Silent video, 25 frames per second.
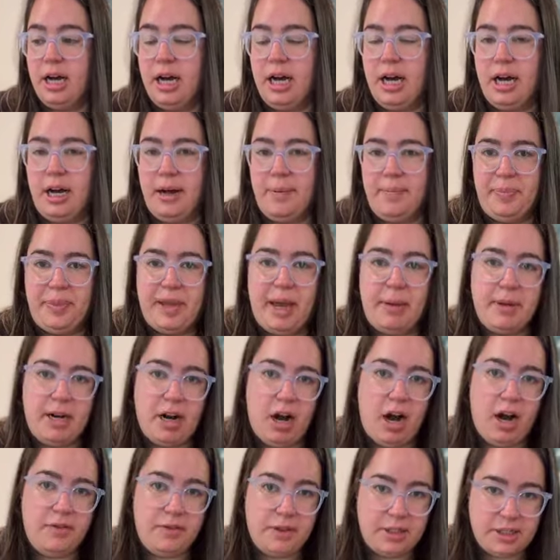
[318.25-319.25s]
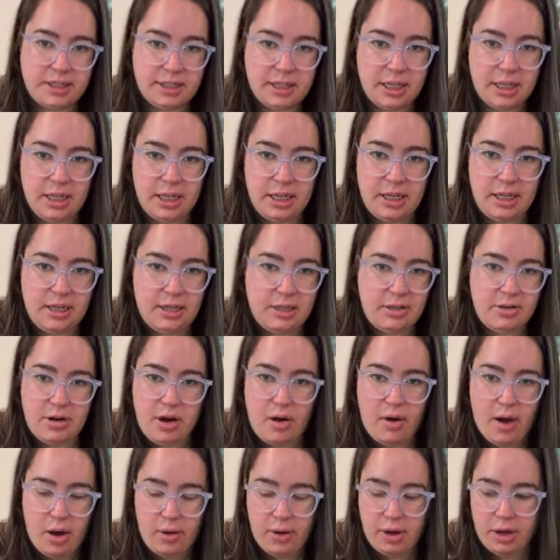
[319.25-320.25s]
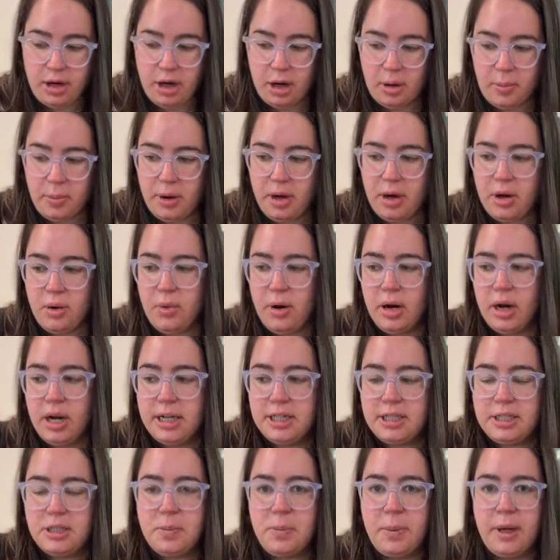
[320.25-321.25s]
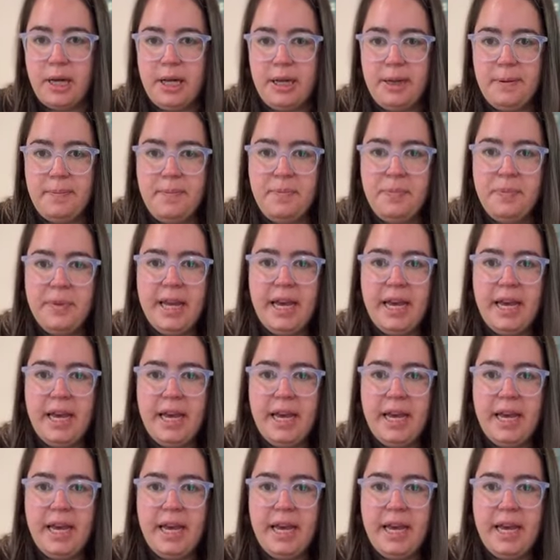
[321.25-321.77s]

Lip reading: I mean, obviously, you know how a cookbook works, but